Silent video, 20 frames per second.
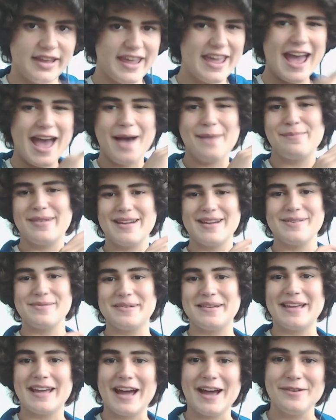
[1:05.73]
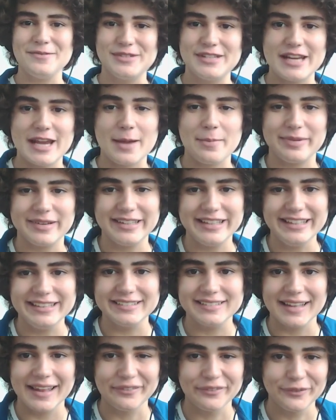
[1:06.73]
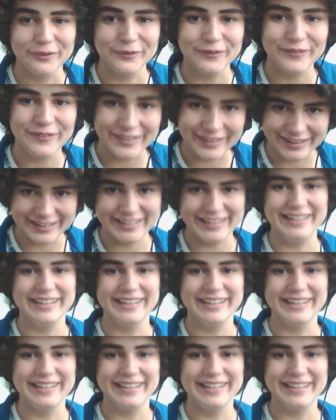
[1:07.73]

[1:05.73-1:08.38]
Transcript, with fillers: Yeah, baby, I'm Japanese level 1.